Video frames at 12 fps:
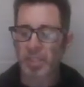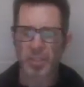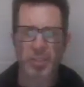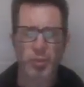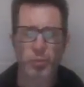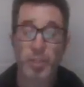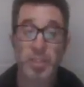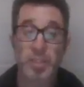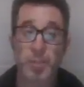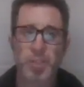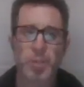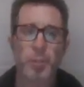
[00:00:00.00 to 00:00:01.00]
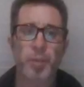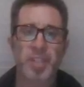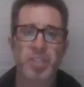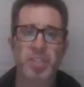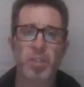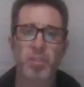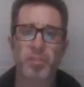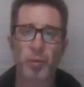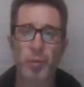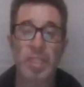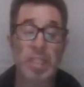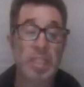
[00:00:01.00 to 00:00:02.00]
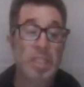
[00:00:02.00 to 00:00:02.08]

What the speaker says: There's really some simple things to look for.